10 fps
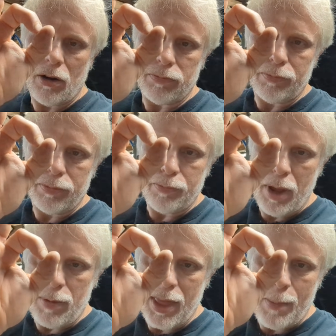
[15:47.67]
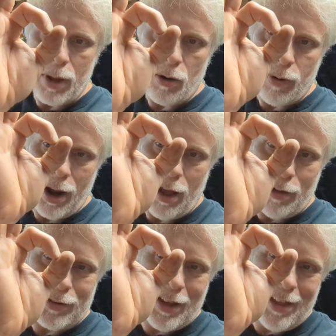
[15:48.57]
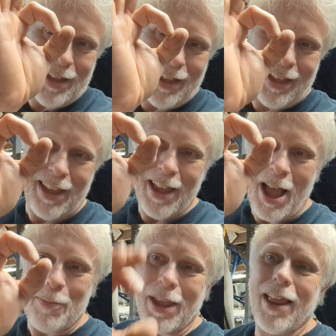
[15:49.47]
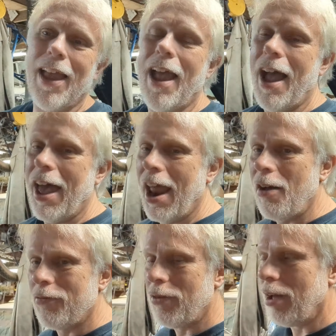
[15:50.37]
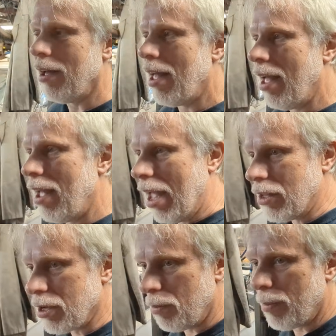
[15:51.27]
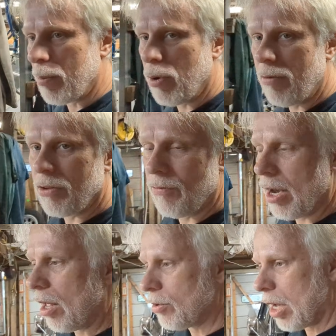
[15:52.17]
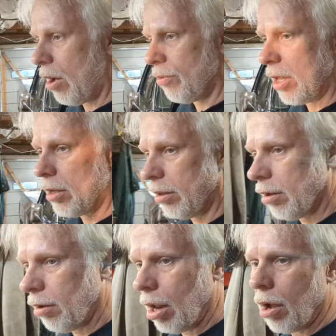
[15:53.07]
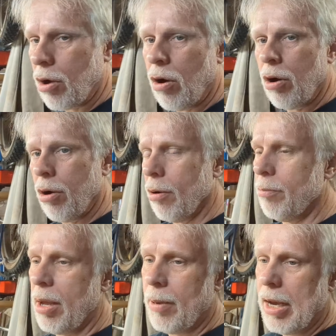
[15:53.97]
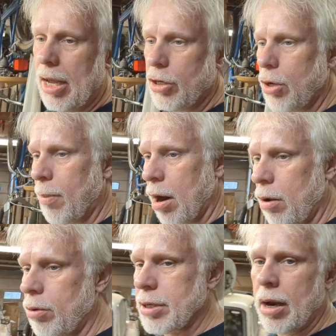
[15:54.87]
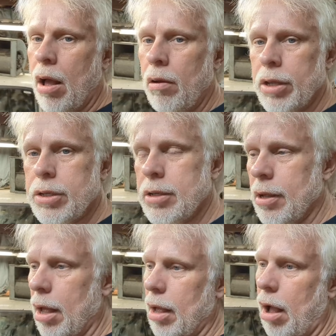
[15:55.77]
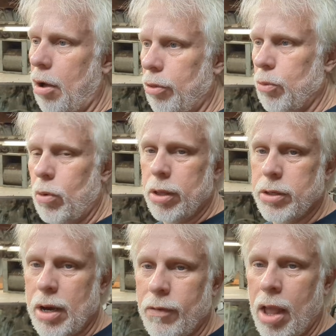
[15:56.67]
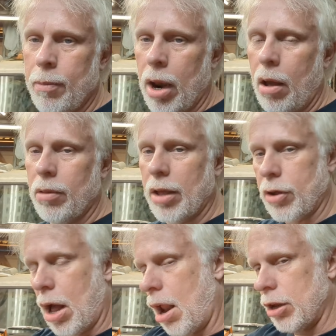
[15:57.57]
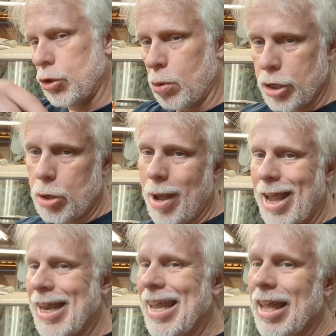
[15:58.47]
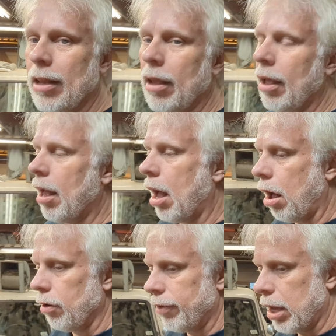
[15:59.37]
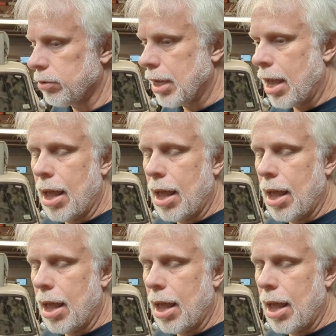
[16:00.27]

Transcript: are maybe that big around. I mean, and I've in some of my previous videos on the little Carter BBD 2 barrels and all the ones that have come along, like the Holly 2280 and all of those.